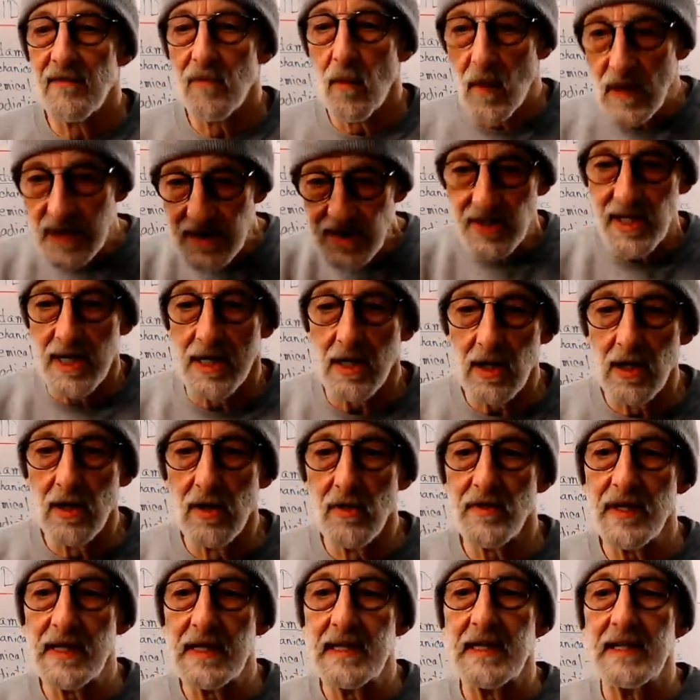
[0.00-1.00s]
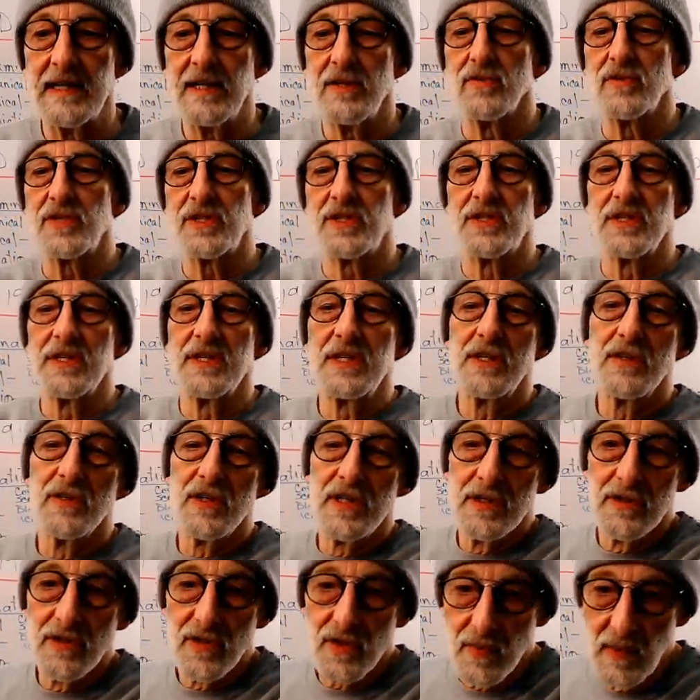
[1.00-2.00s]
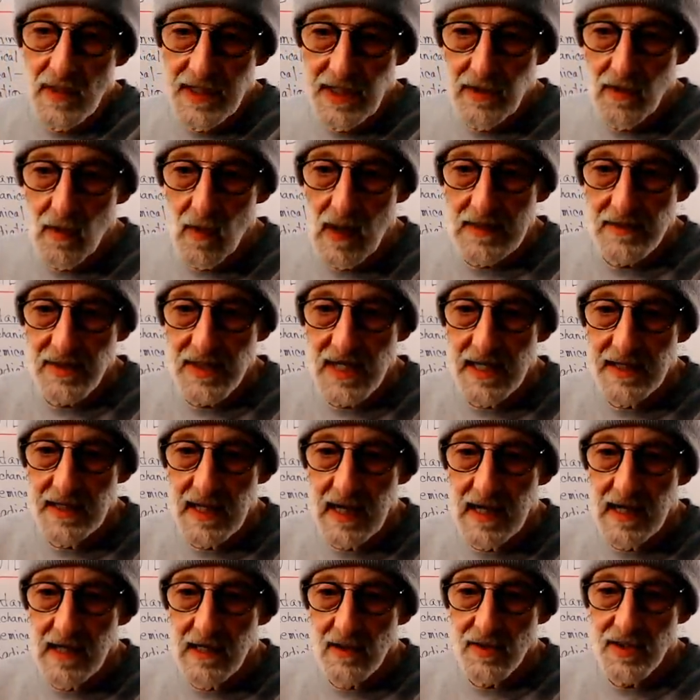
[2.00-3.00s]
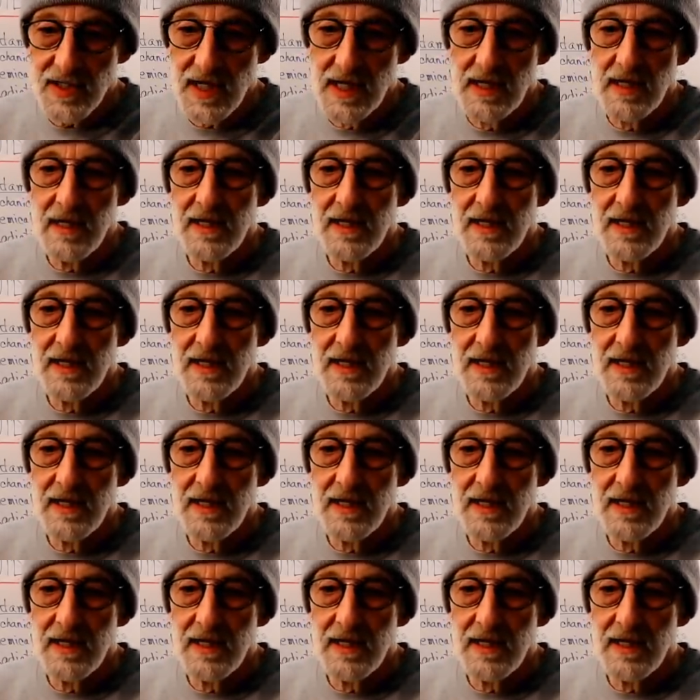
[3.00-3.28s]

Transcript: one set of clothing that you use when you go outside the house.